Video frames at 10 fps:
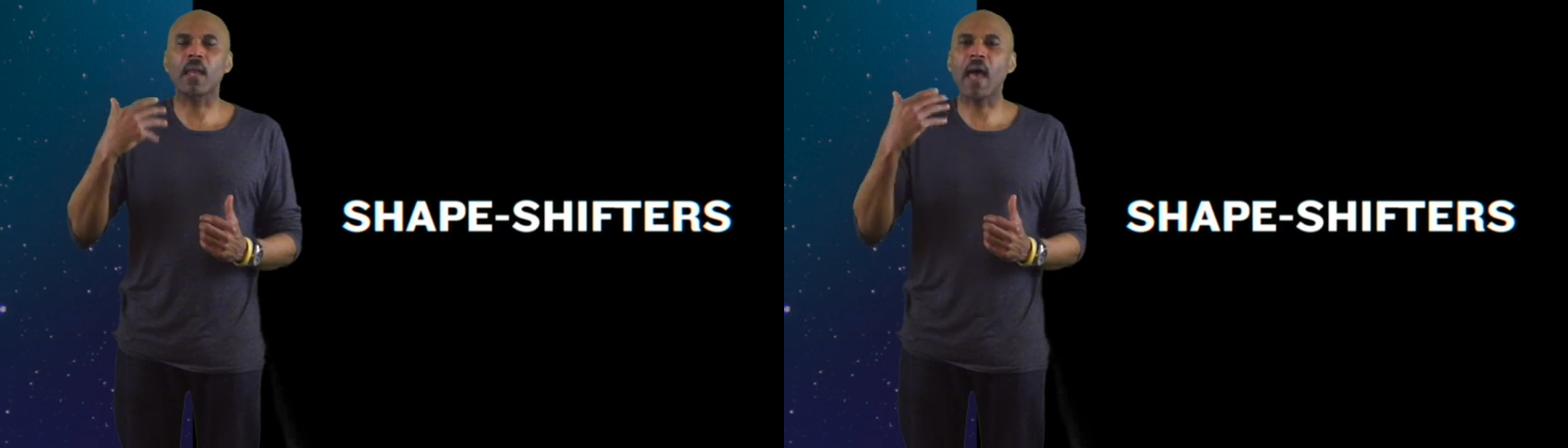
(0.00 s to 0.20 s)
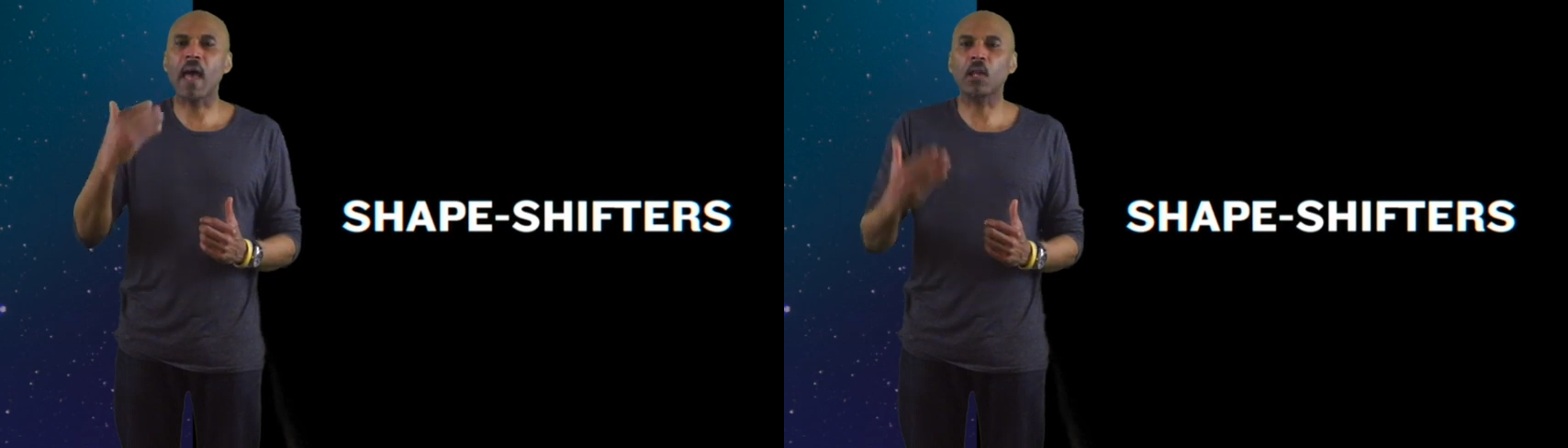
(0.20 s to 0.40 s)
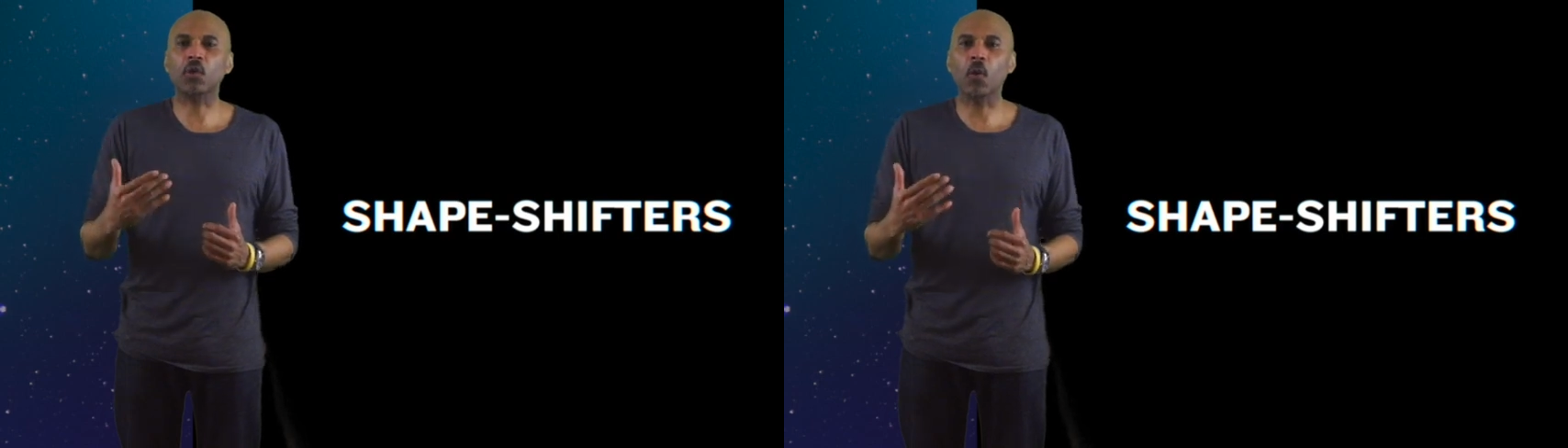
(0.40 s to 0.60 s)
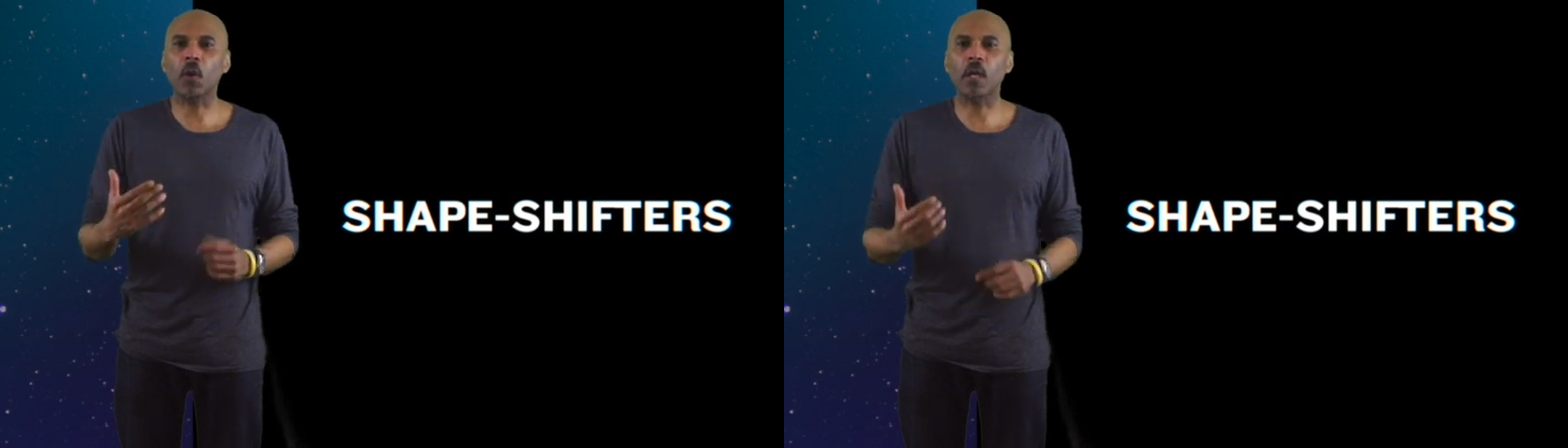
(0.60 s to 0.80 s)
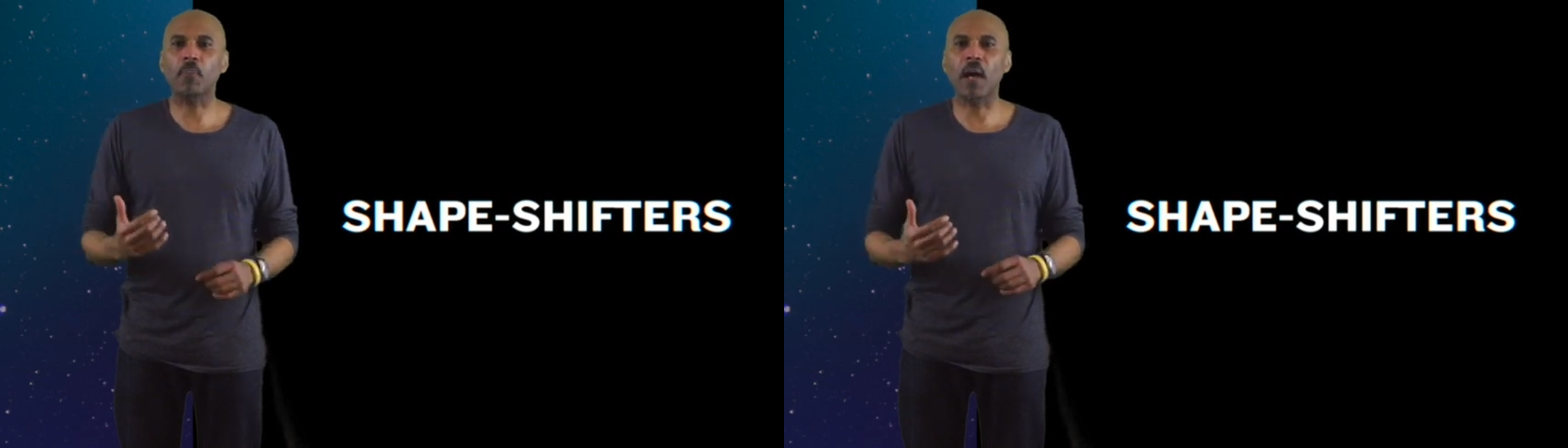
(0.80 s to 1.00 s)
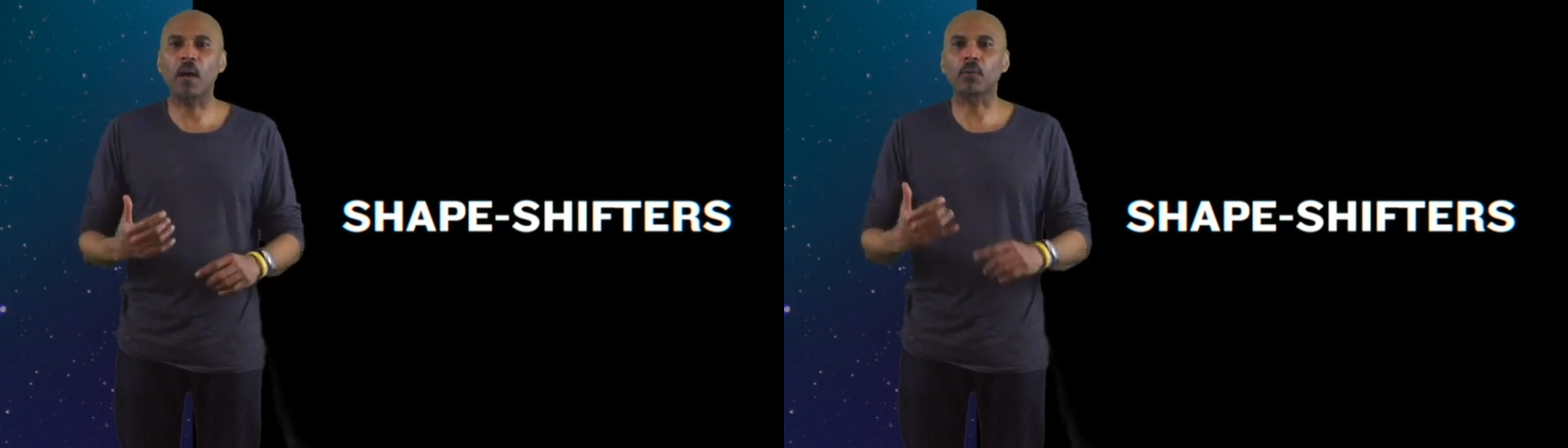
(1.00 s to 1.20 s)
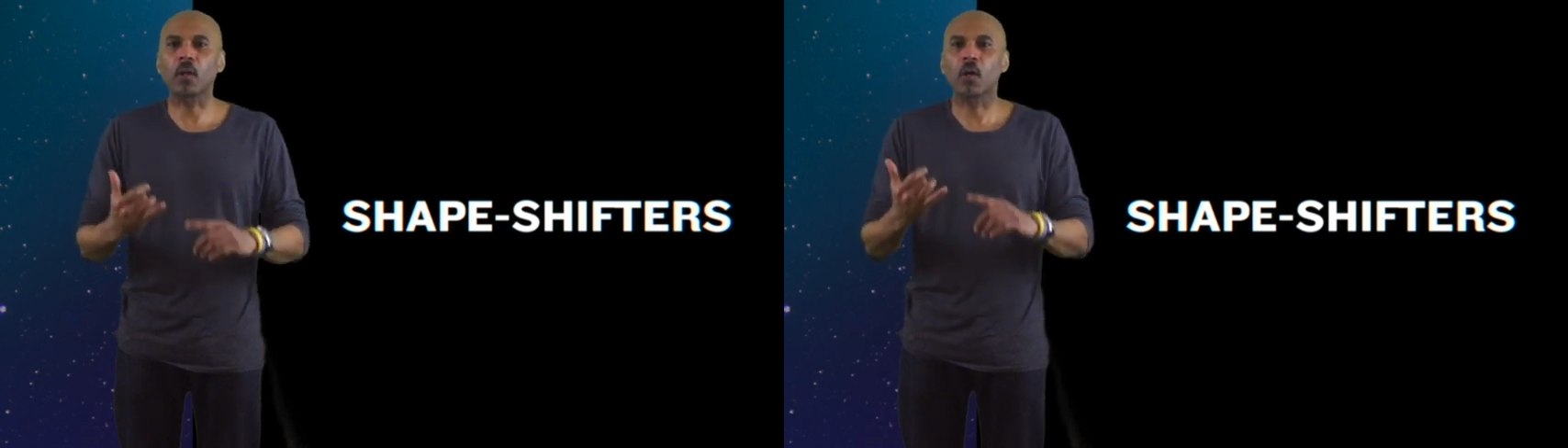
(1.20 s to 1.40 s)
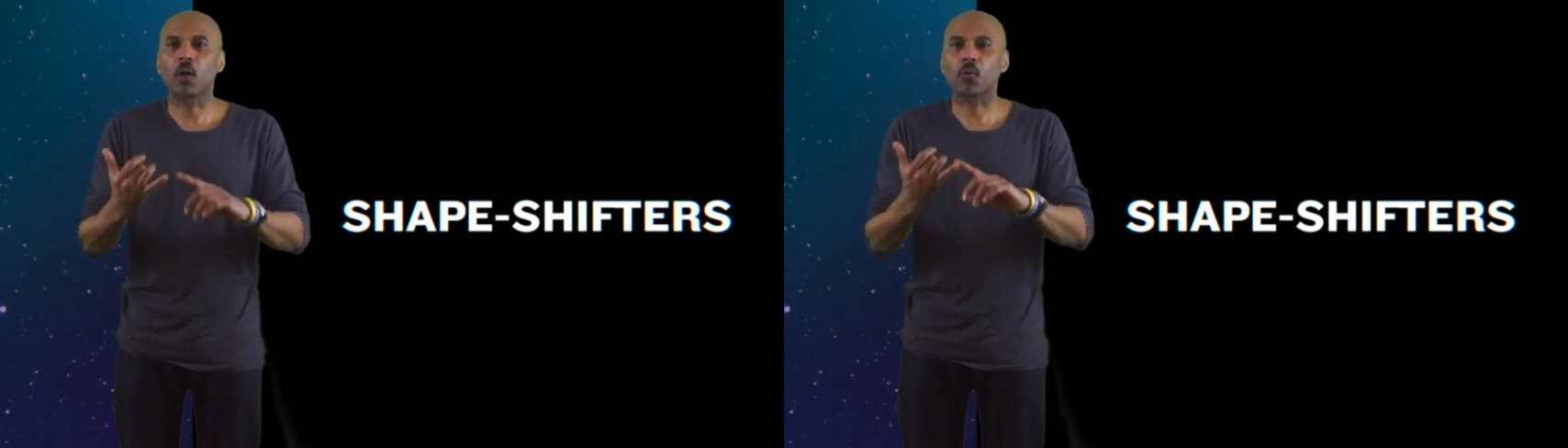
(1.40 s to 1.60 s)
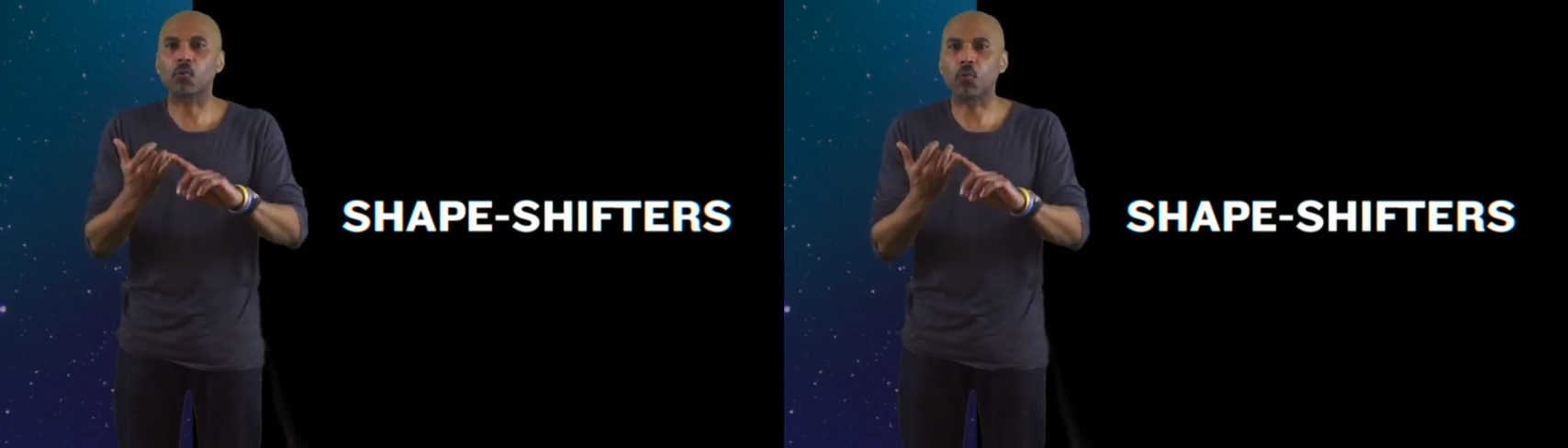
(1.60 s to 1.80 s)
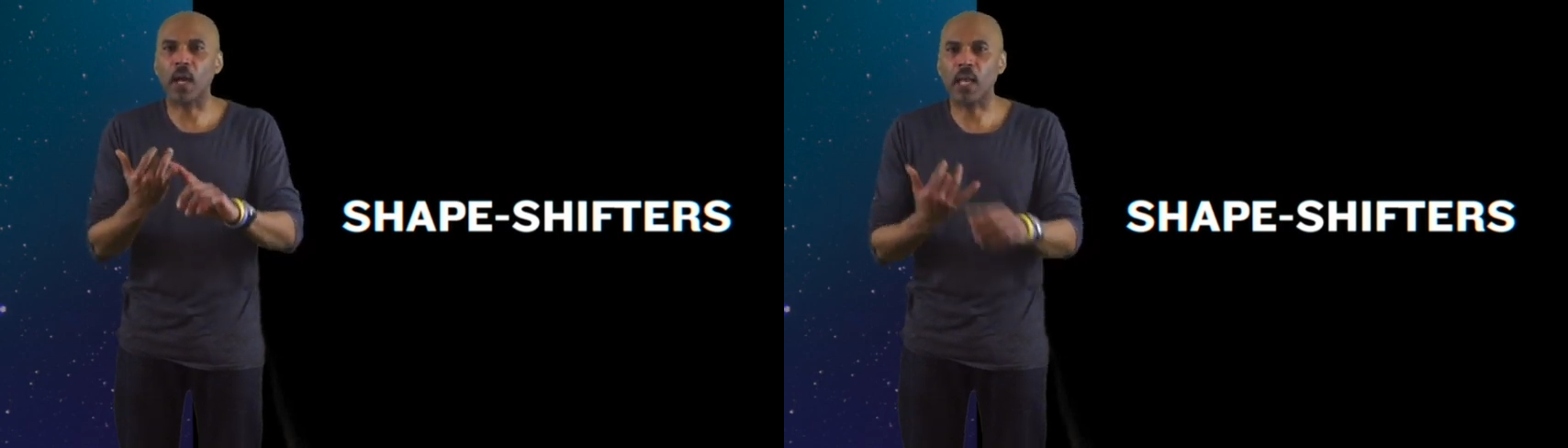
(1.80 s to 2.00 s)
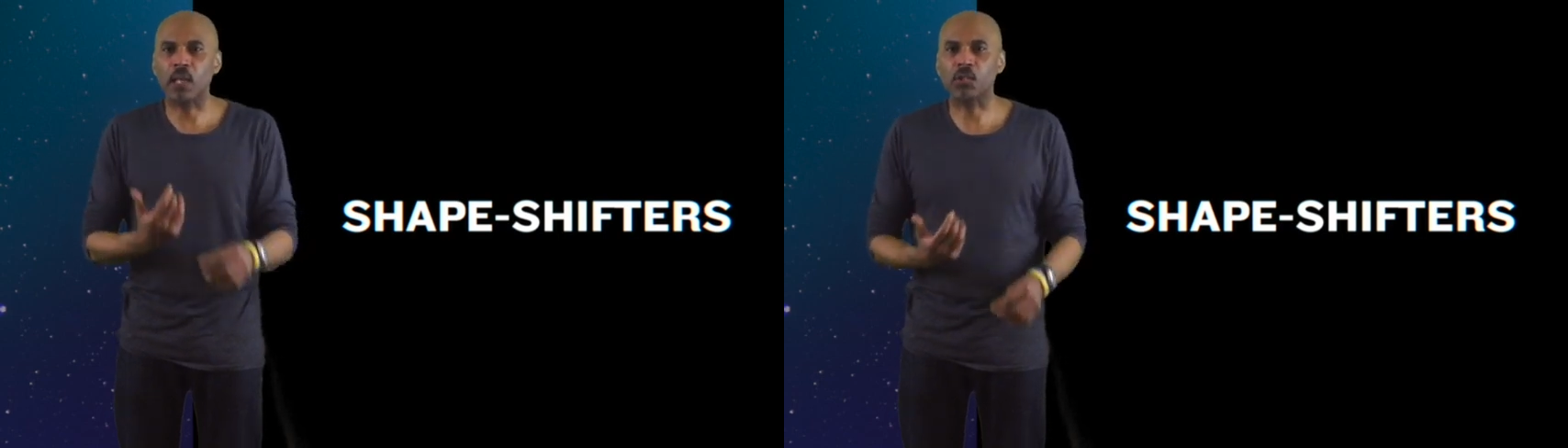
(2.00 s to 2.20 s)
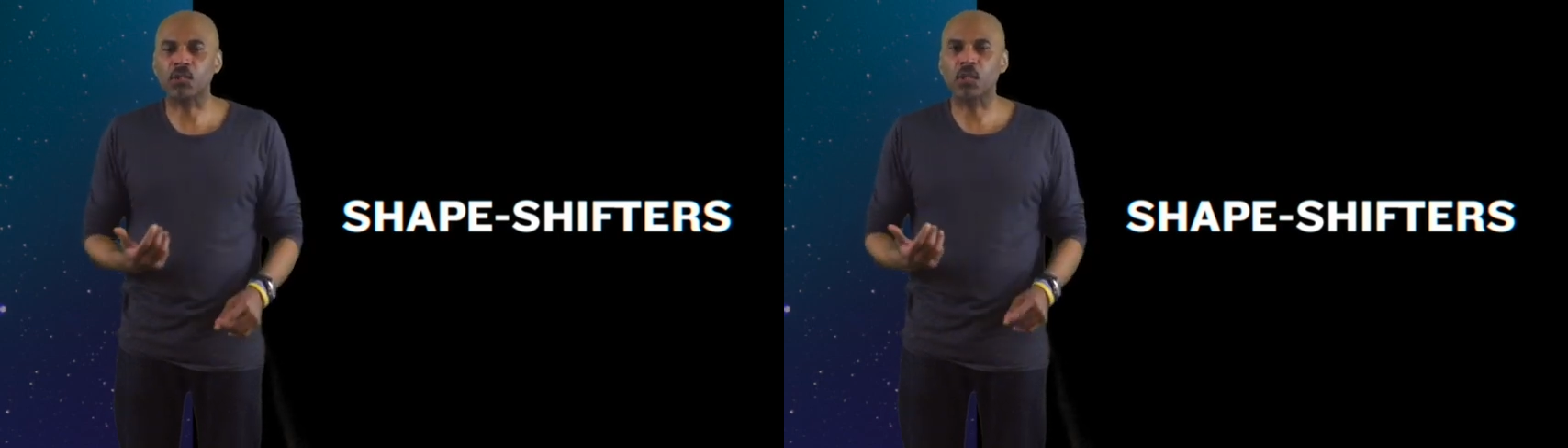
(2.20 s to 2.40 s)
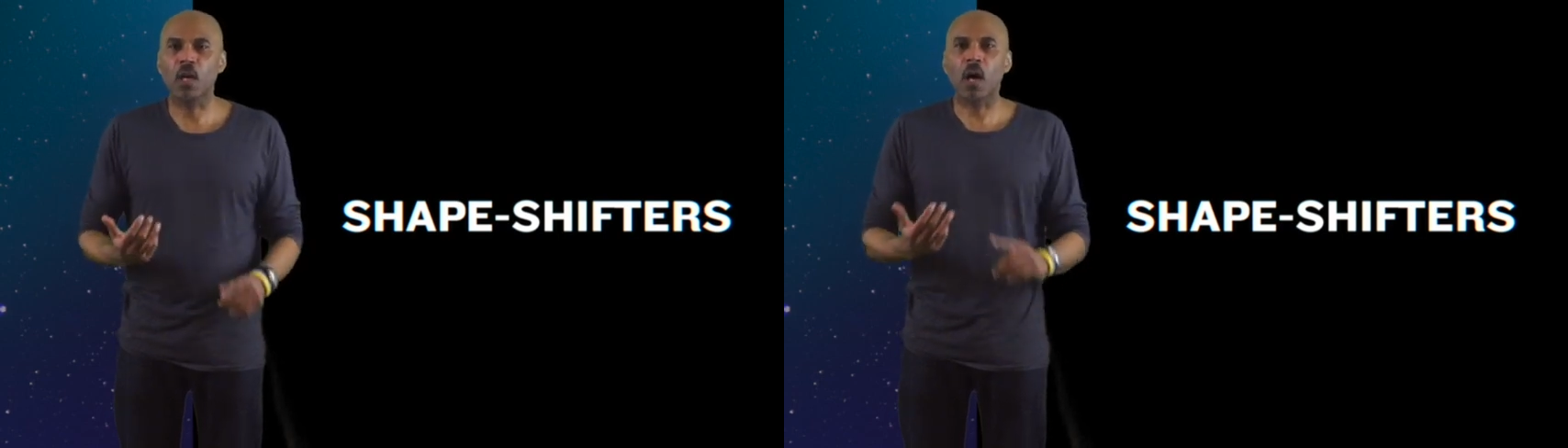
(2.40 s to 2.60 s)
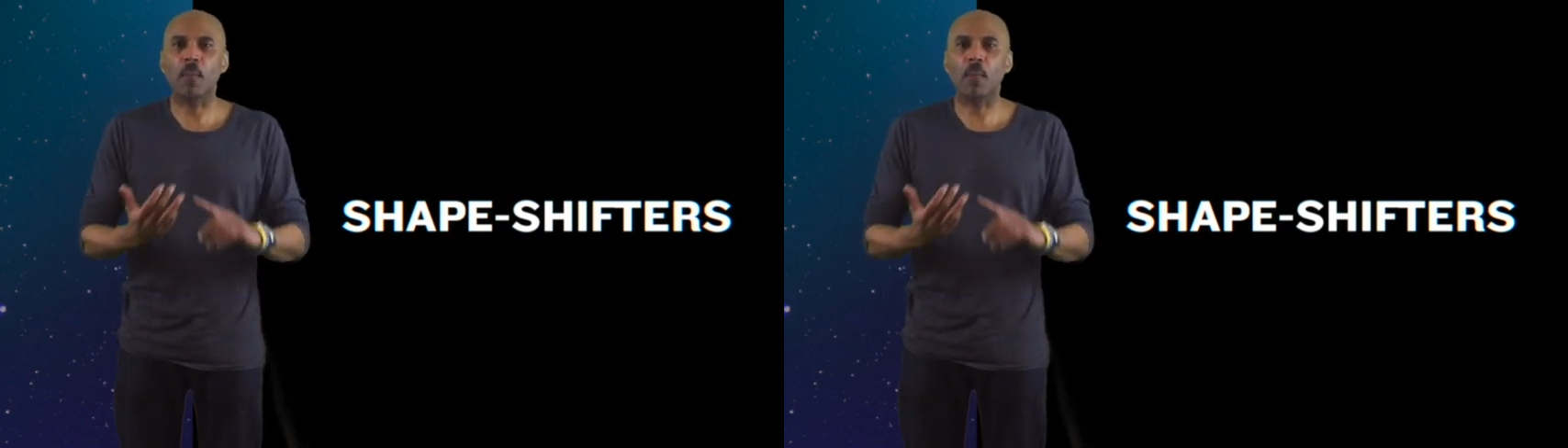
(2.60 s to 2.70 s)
an allegory about race,